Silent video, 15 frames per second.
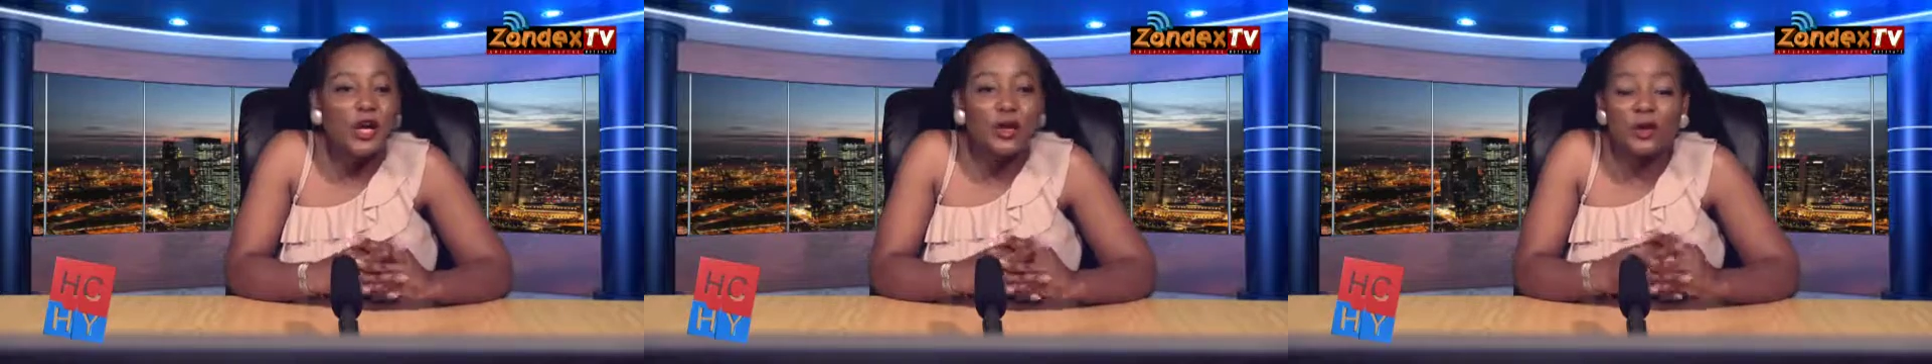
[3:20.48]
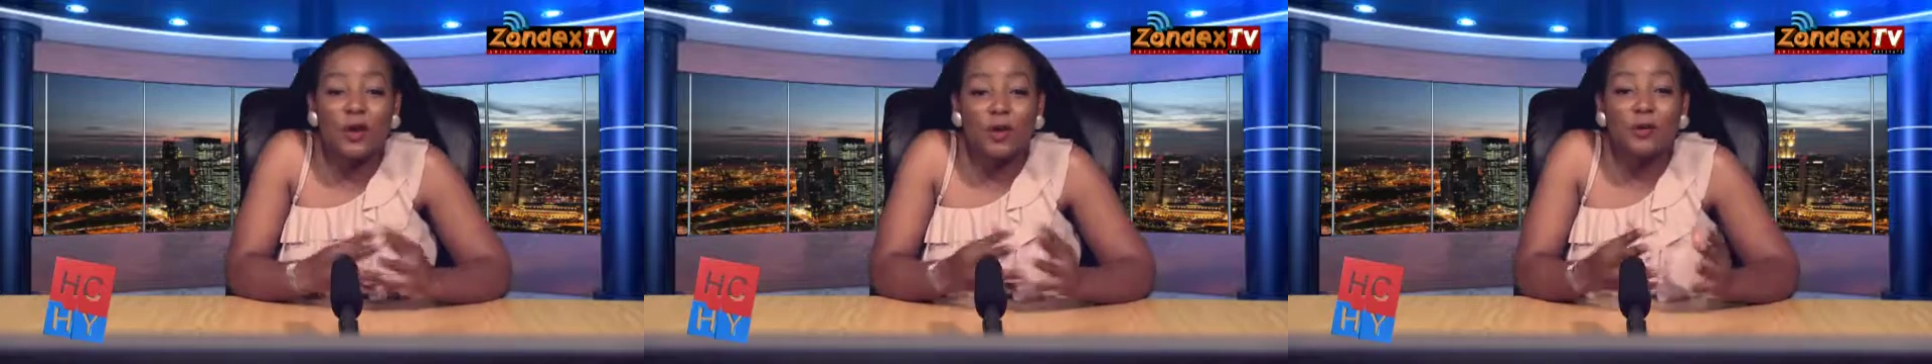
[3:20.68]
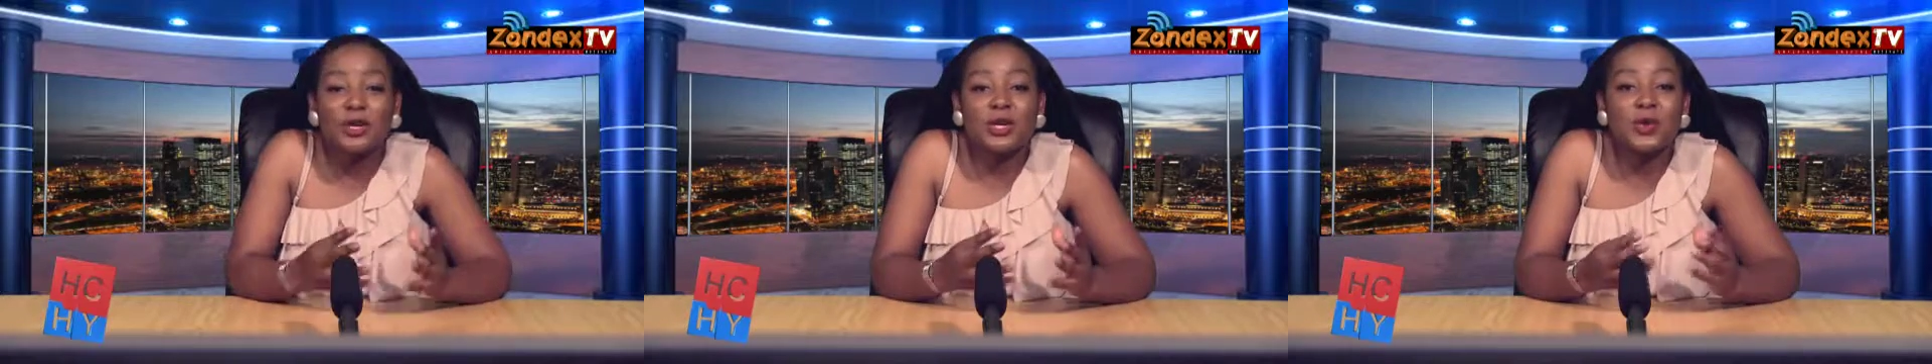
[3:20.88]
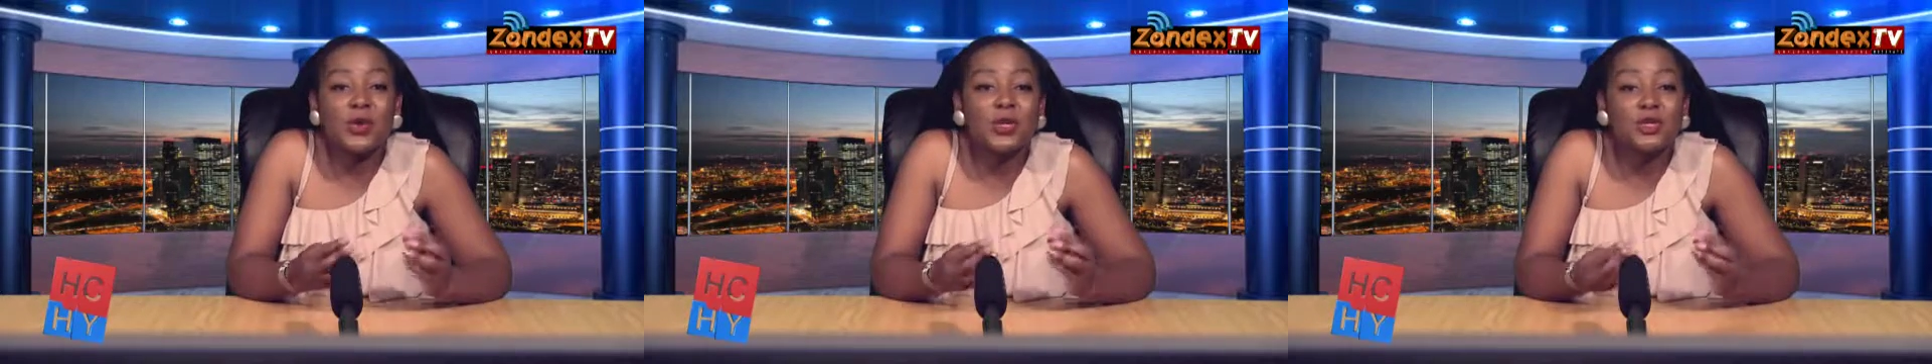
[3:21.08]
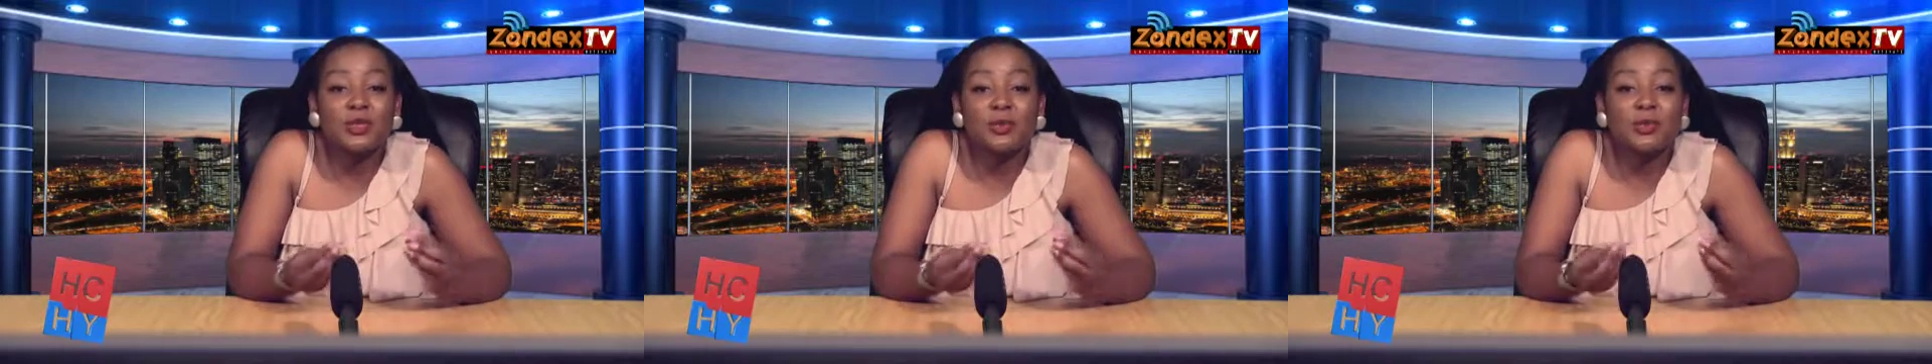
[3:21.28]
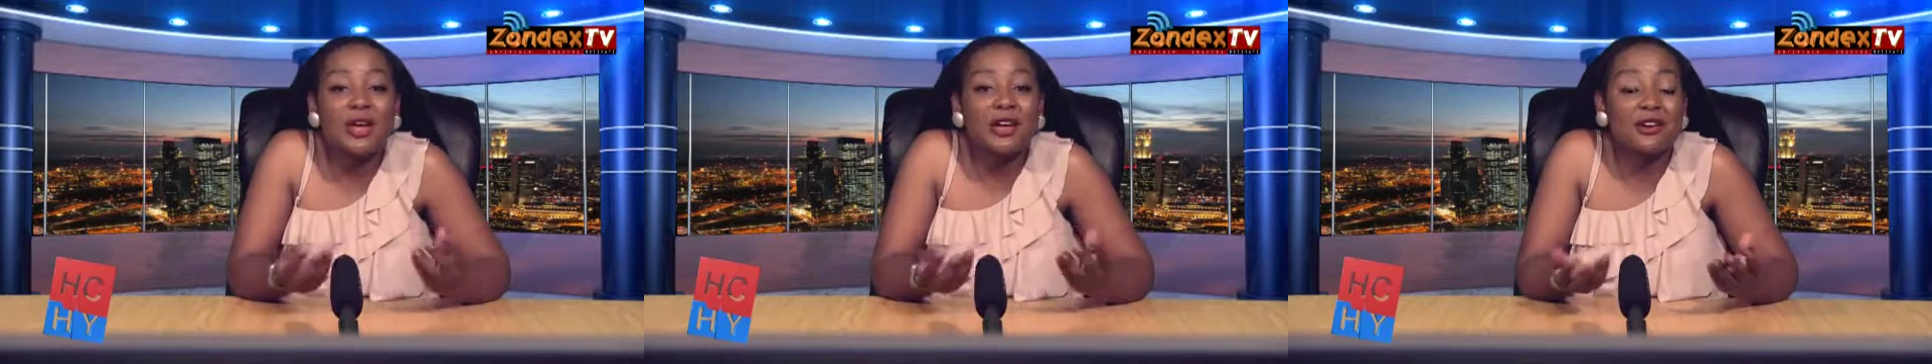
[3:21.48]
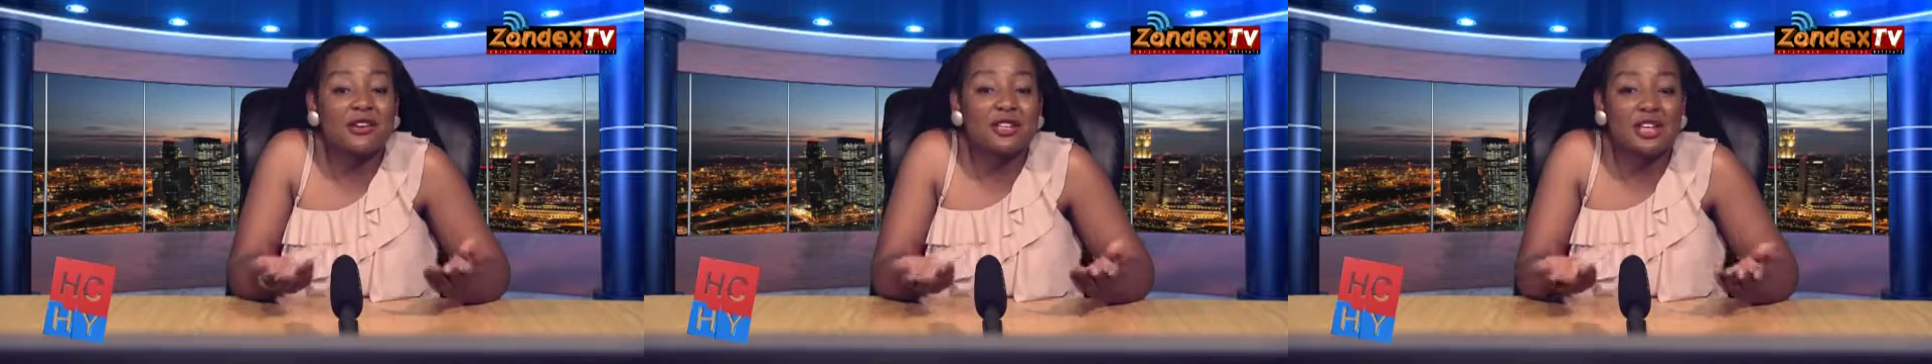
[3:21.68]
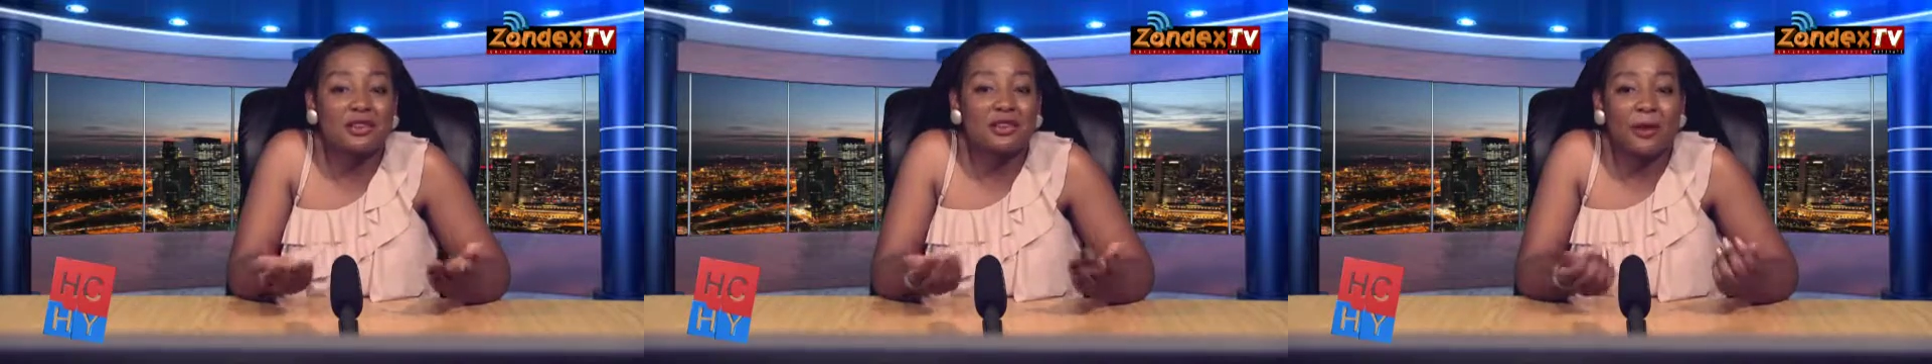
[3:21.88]
Nobody wants to be
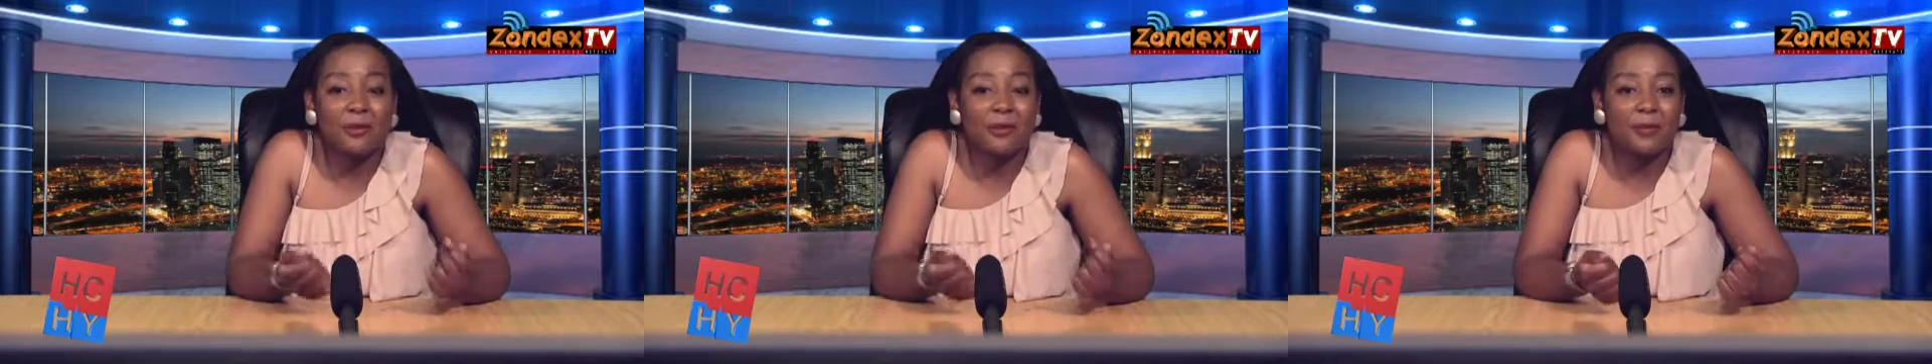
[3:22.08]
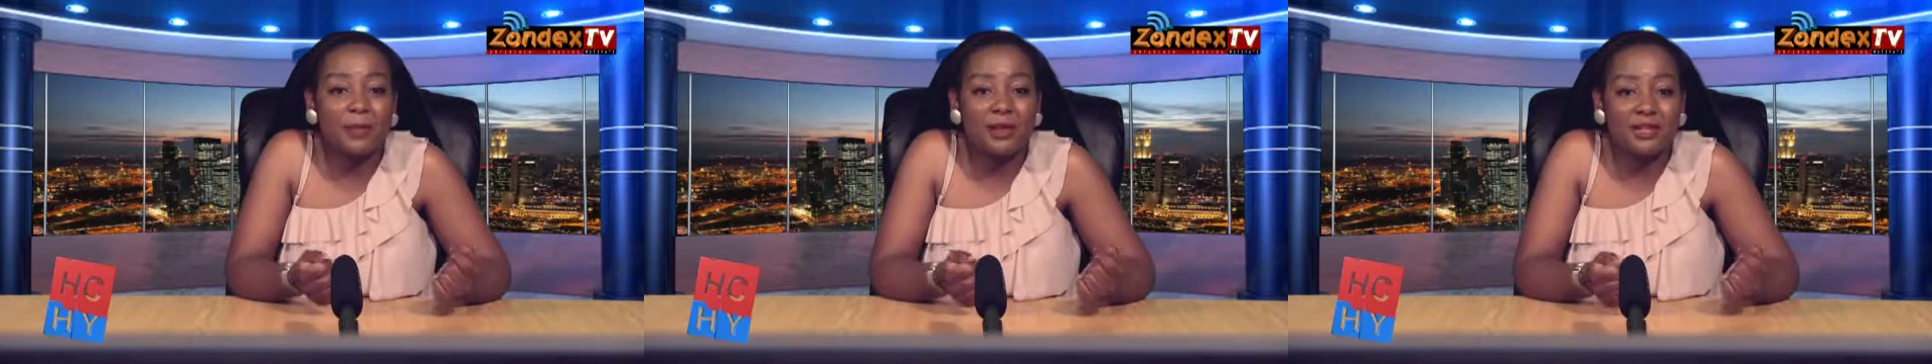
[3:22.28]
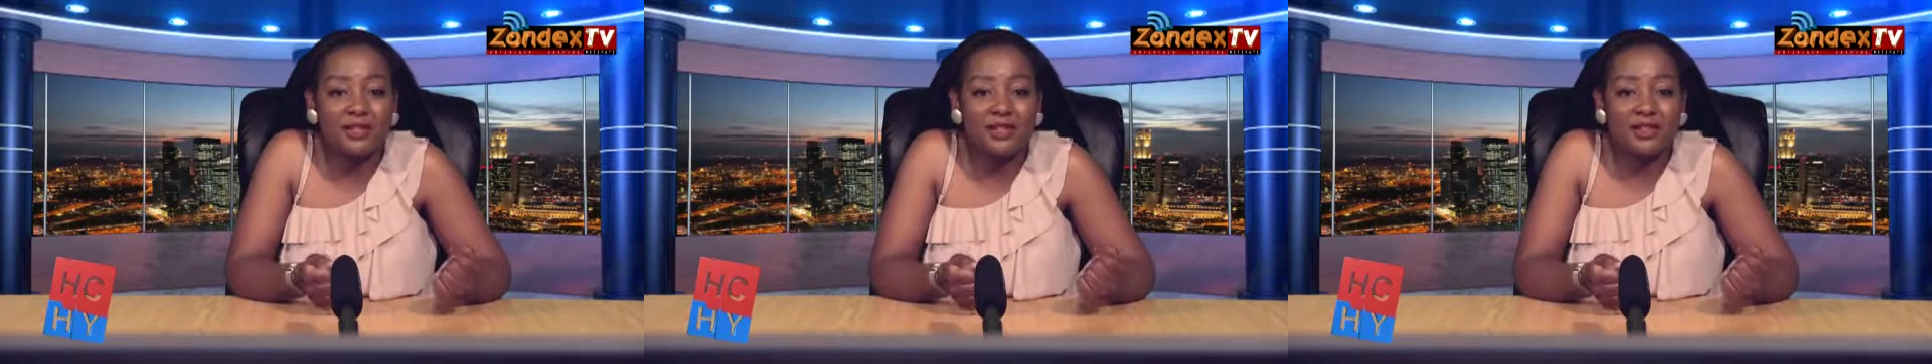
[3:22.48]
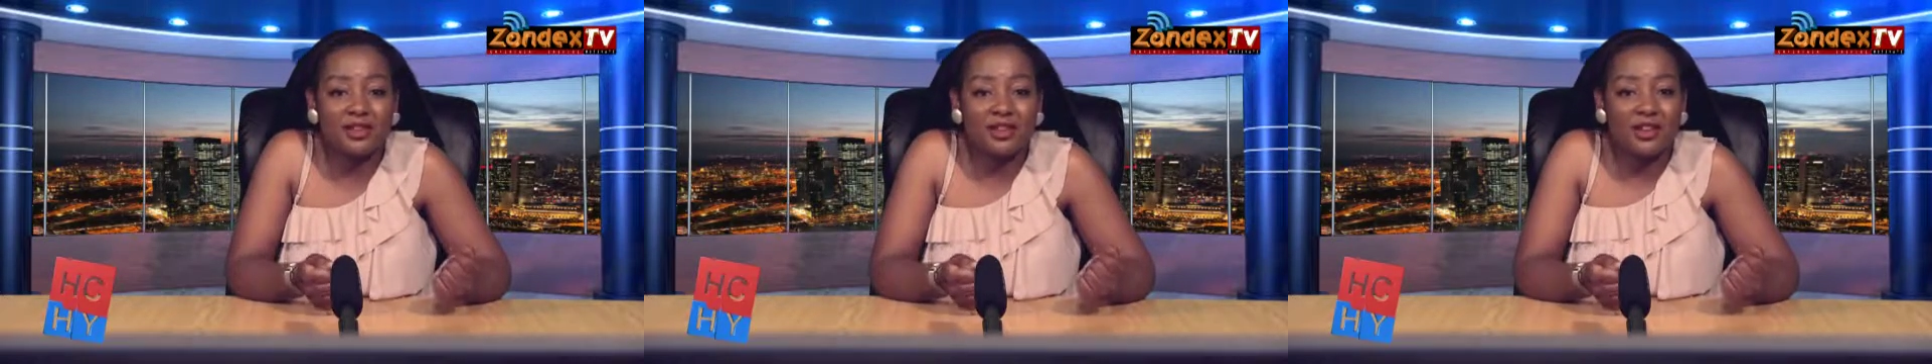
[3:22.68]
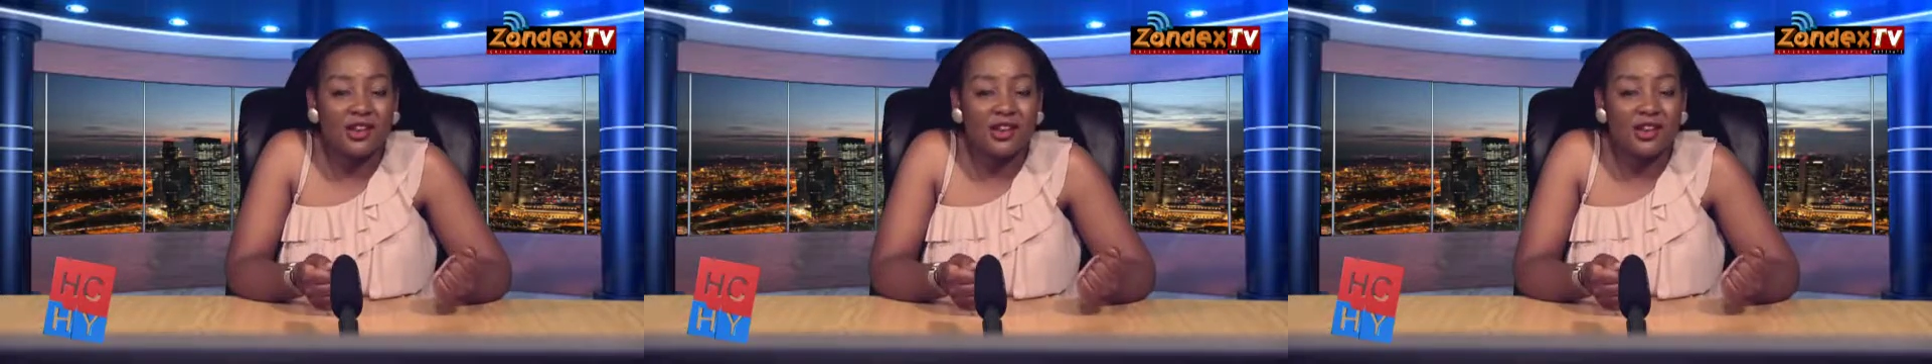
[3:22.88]
around a grumpy person.